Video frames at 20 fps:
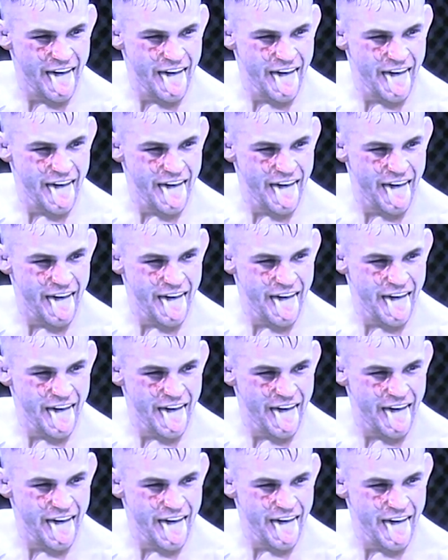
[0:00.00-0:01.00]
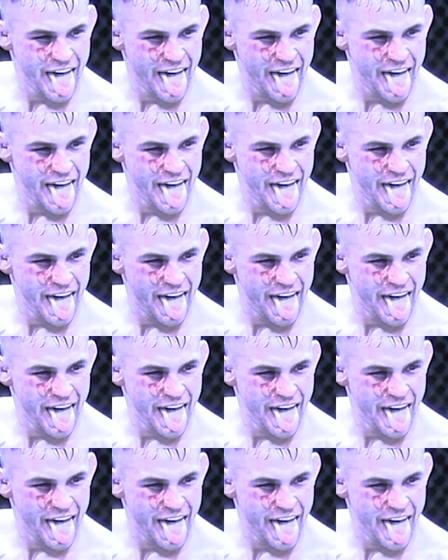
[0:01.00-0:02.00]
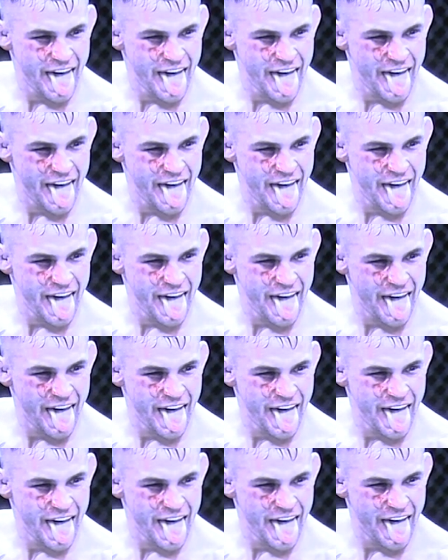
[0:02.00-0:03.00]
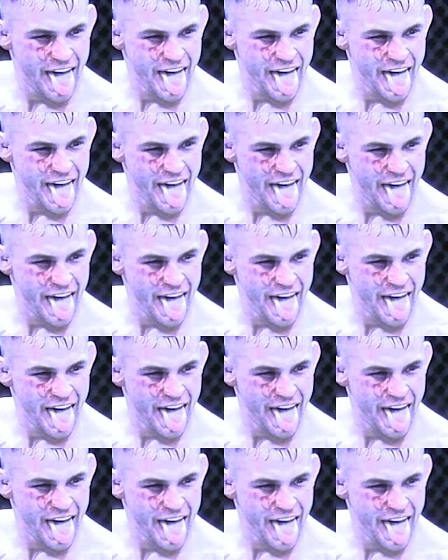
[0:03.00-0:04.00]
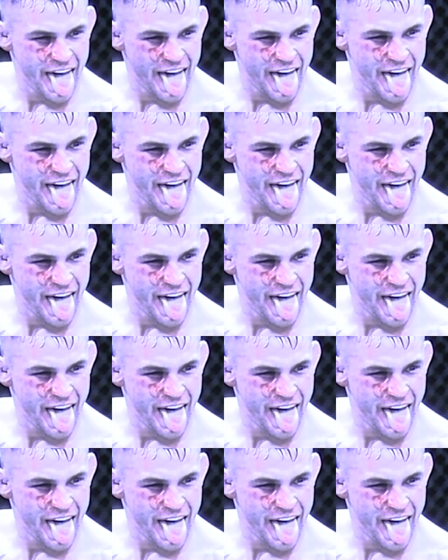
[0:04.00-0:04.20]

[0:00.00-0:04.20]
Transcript: No words are spoken by the person on screen.